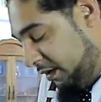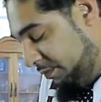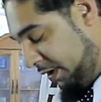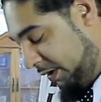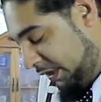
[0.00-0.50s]

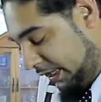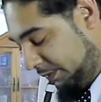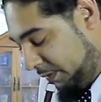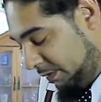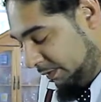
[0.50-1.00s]
A lot
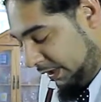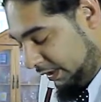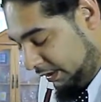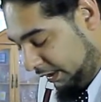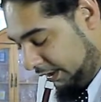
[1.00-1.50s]
of people, when
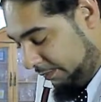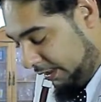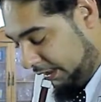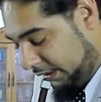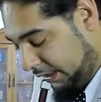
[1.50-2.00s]
they cook it, they
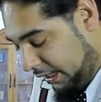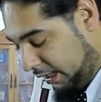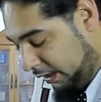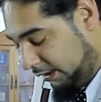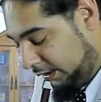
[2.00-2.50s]
make it a lot
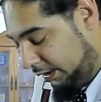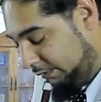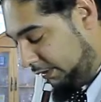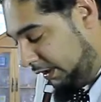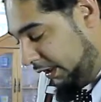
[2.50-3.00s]
harder than
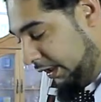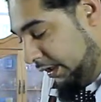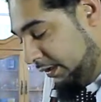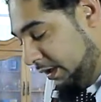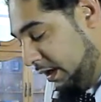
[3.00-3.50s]
it really
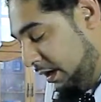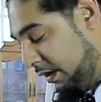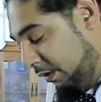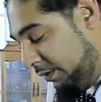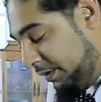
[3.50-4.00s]
is
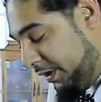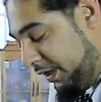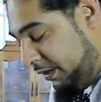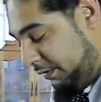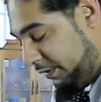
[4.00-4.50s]
on
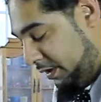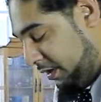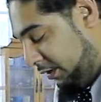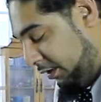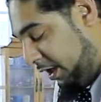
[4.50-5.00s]
themselves.
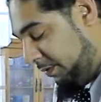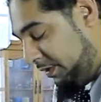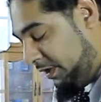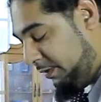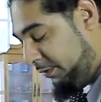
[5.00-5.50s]
Keep
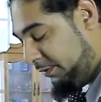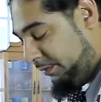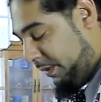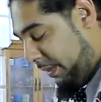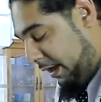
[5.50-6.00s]
it
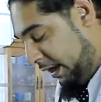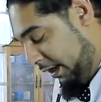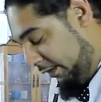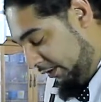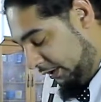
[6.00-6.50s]
simple
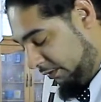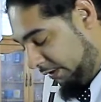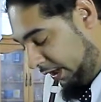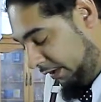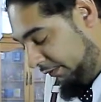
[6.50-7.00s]
and everything will
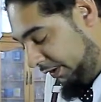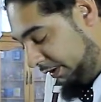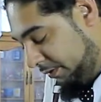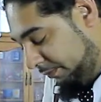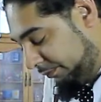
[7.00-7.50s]
work out for
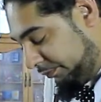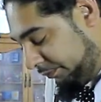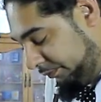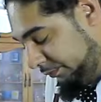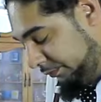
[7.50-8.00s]
you.
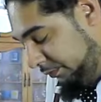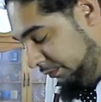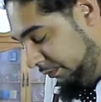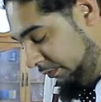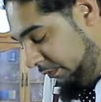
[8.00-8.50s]

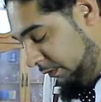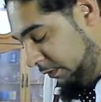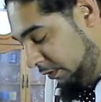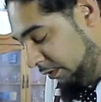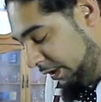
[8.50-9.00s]

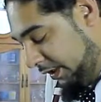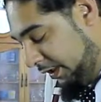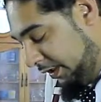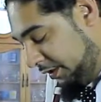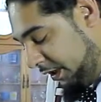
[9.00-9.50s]
We'll get
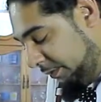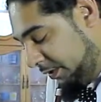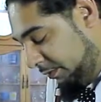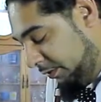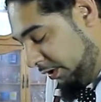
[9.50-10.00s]
these
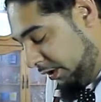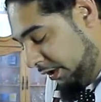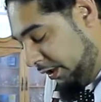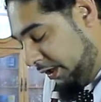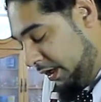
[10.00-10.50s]
chopped up real
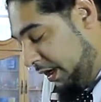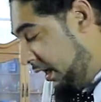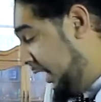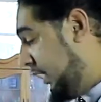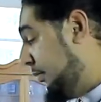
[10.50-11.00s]
good,
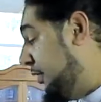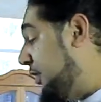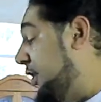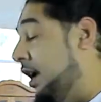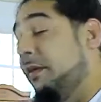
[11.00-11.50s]
and I'm going
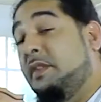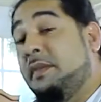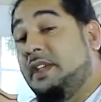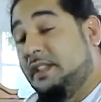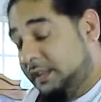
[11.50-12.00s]
to show you how we
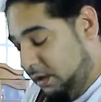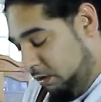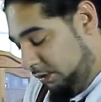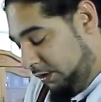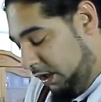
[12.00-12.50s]
mix this
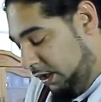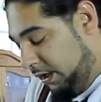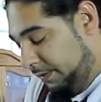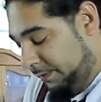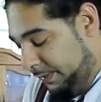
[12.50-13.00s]

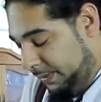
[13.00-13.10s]
coleslaw up